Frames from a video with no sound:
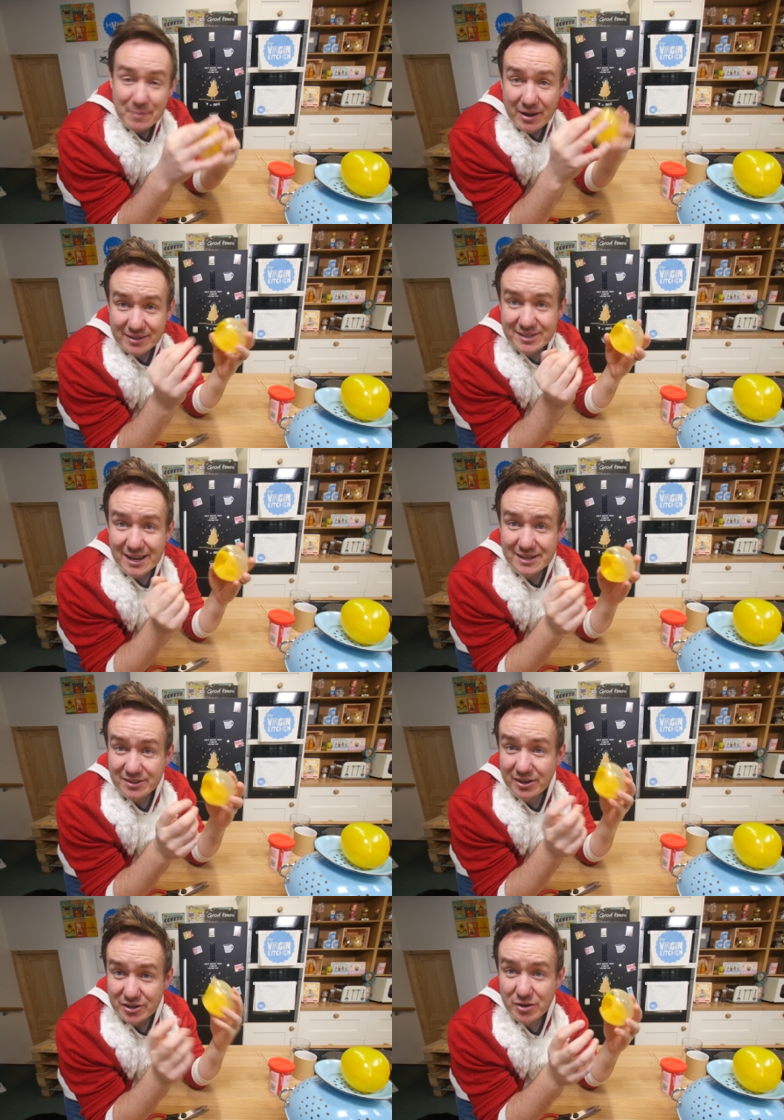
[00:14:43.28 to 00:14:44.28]
about this last
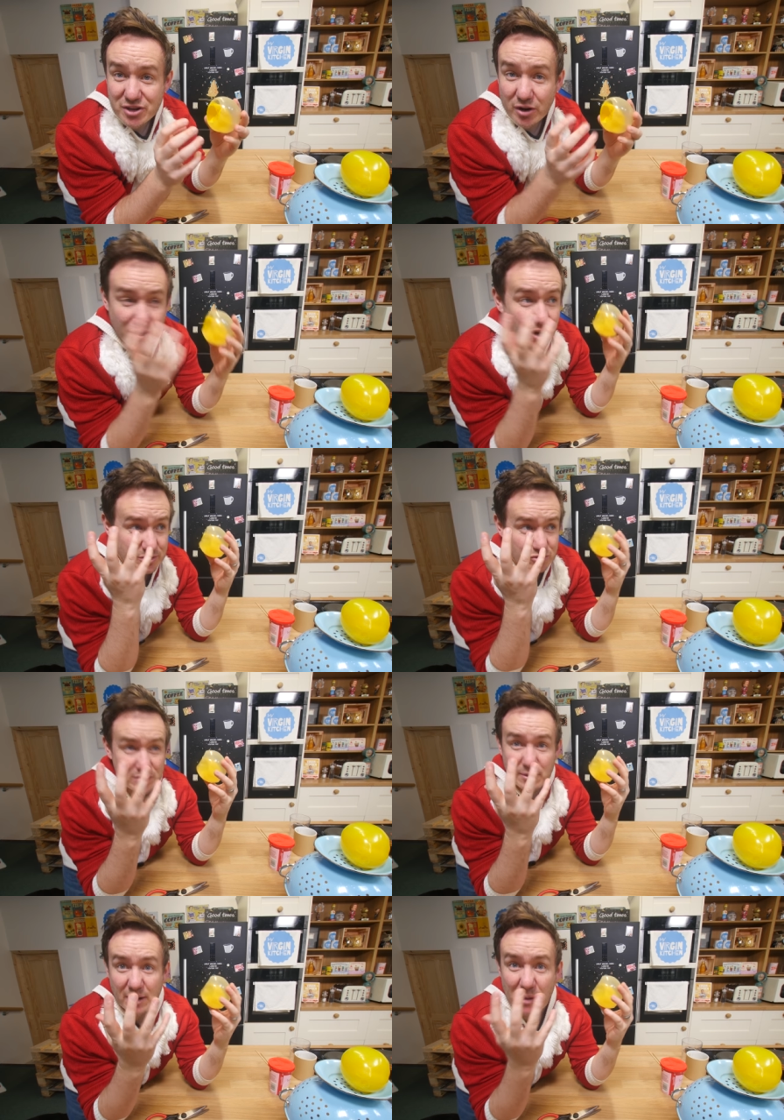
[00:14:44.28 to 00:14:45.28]
night, no joke. I was
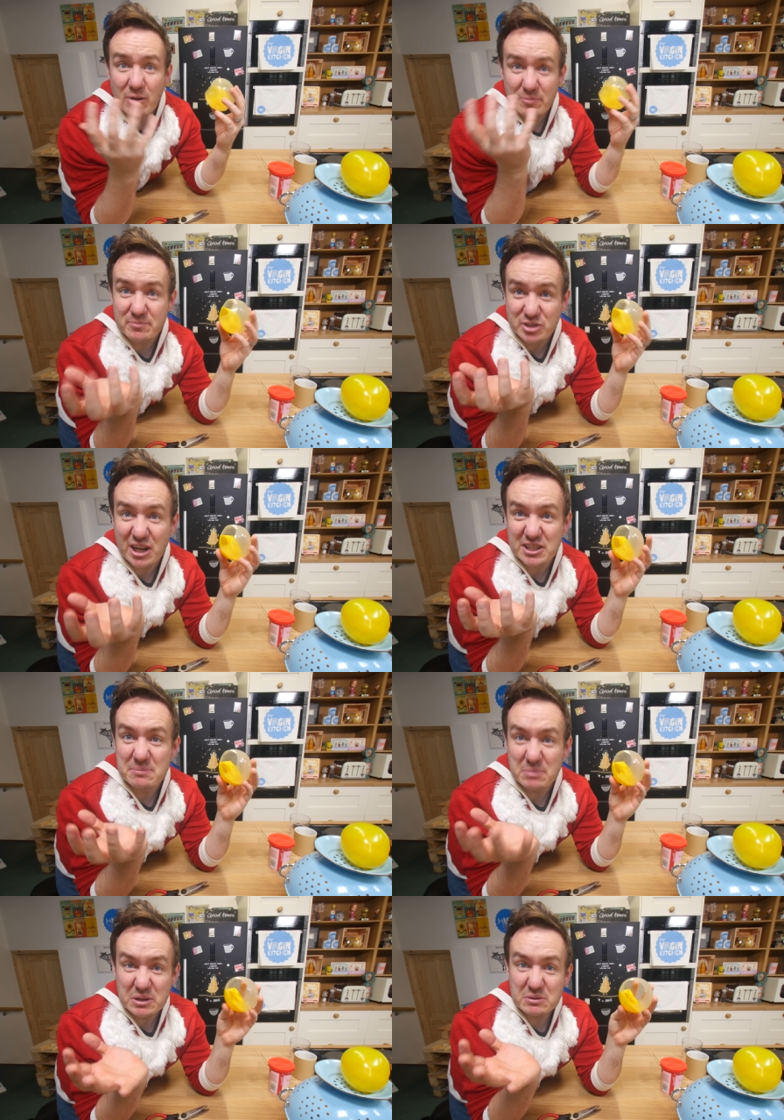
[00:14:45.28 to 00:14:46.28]
dreaming about
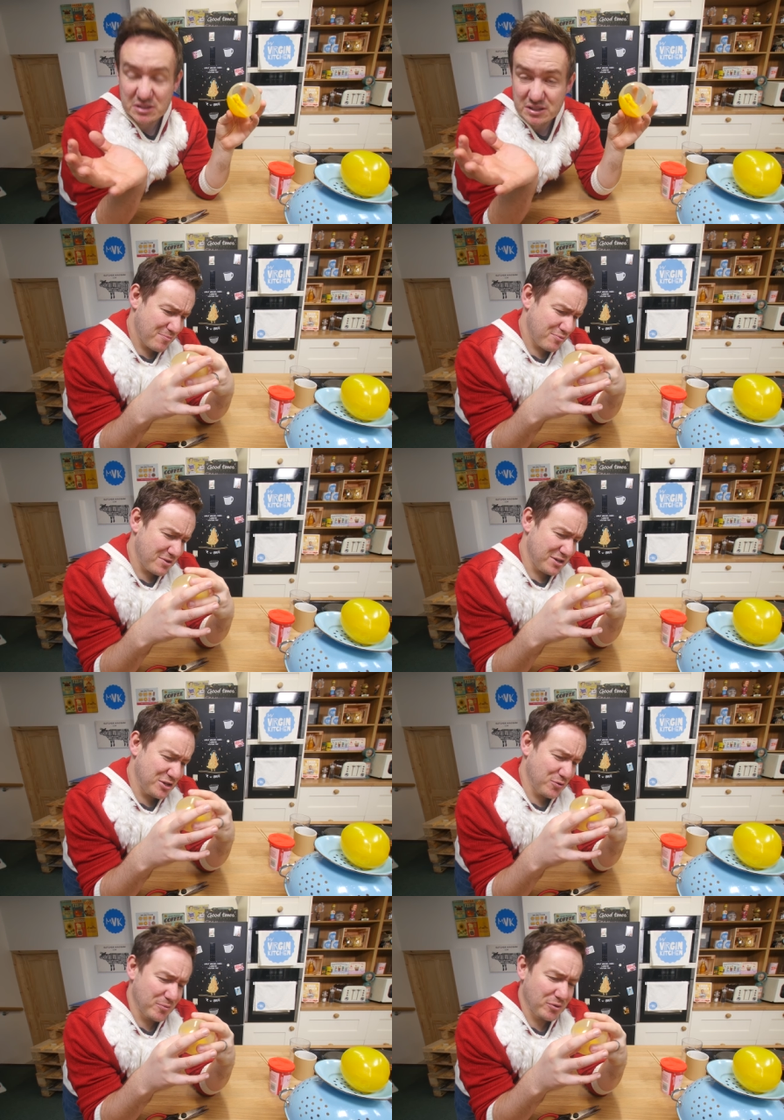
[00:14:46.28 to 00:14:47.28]
gelatin balloons. Pretty
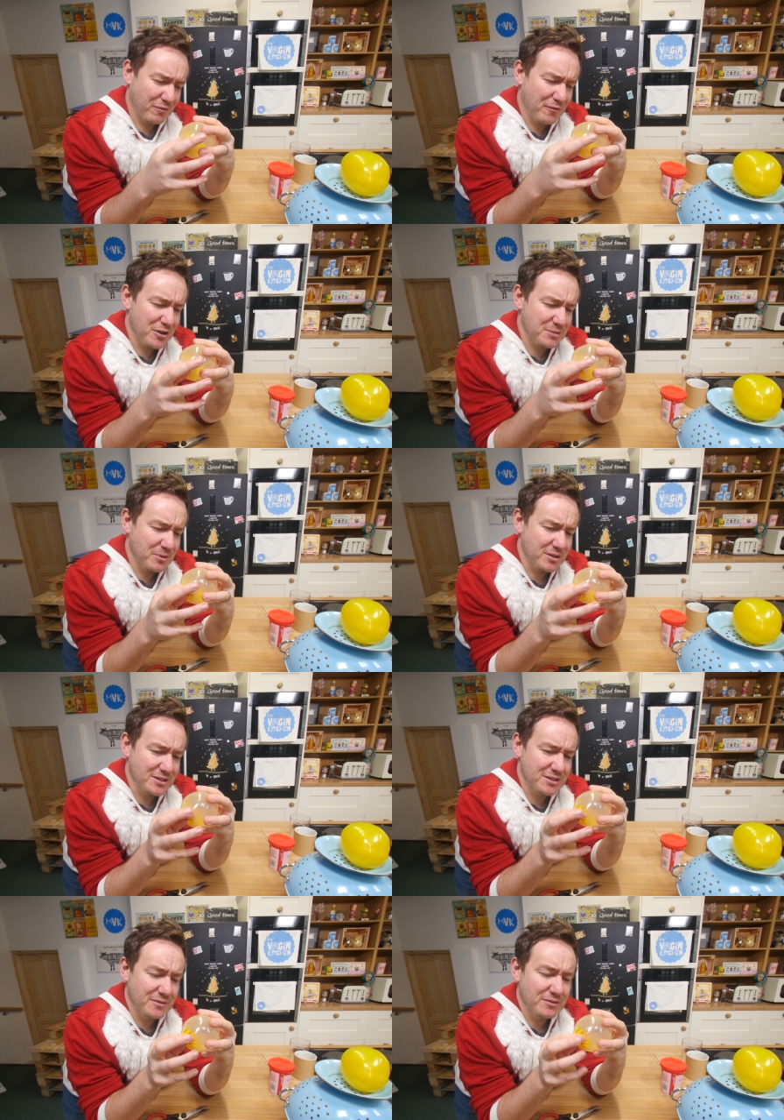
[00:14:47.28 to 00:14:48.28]
sure I'm not the first
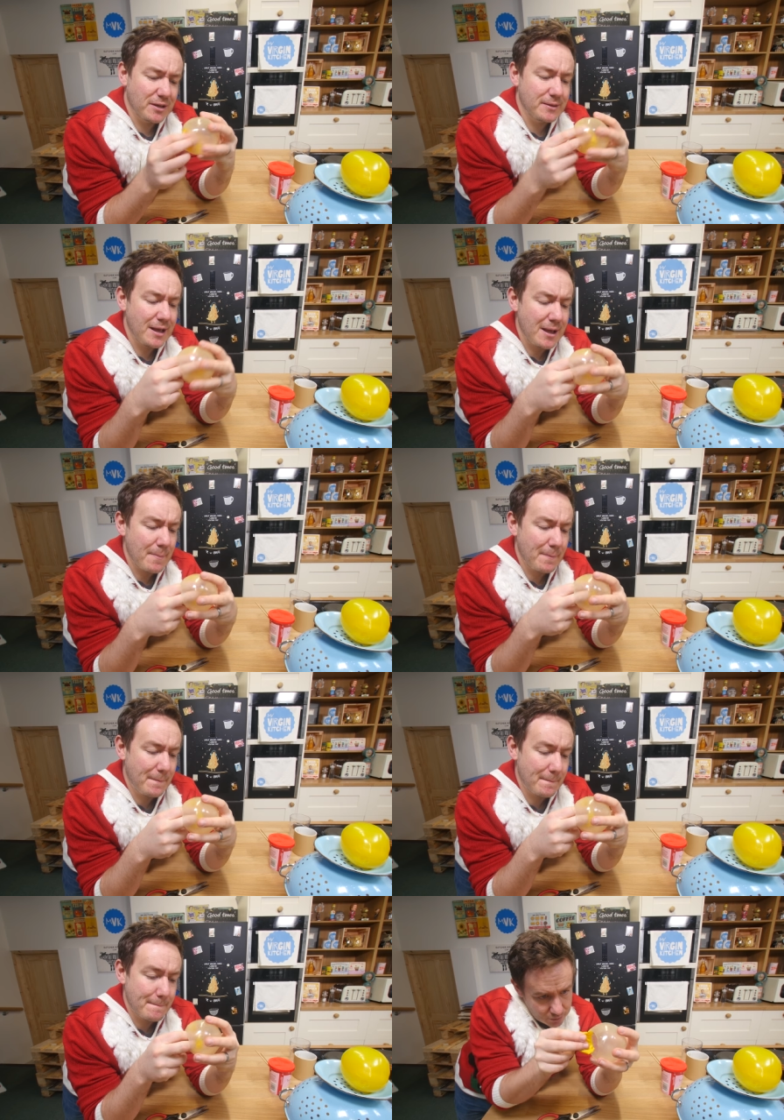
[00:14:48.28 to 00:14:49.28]
person to have done
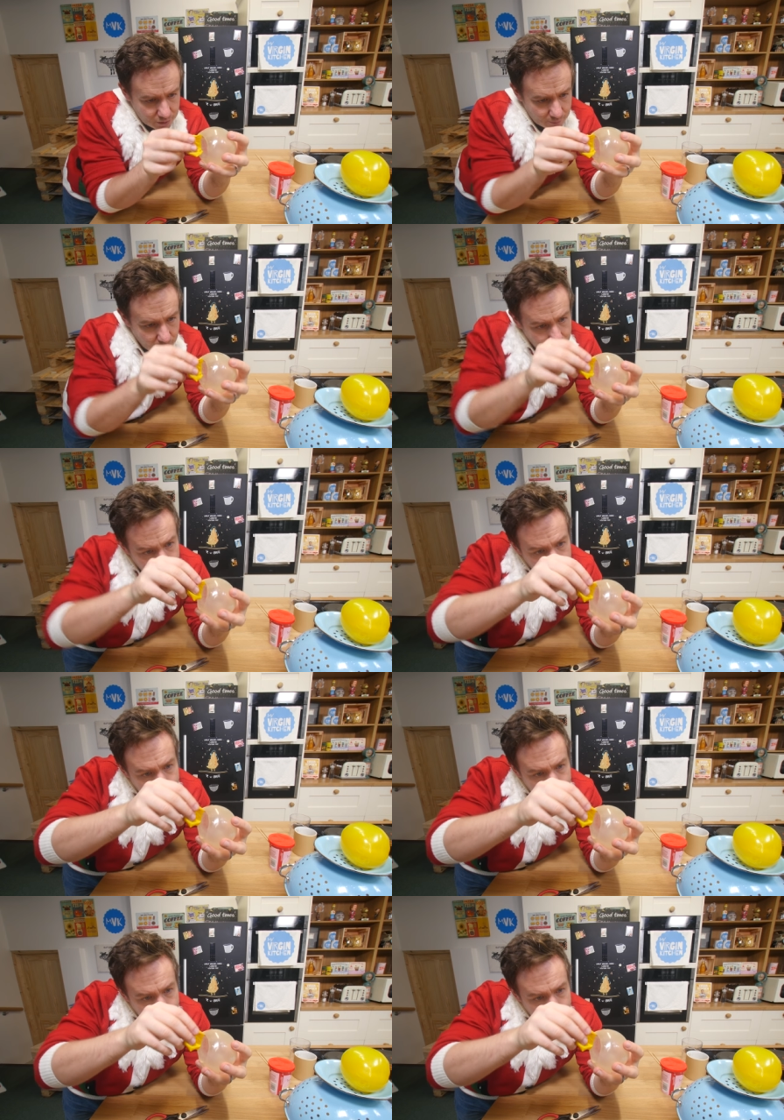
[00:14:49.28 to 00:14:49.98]
that. Come on.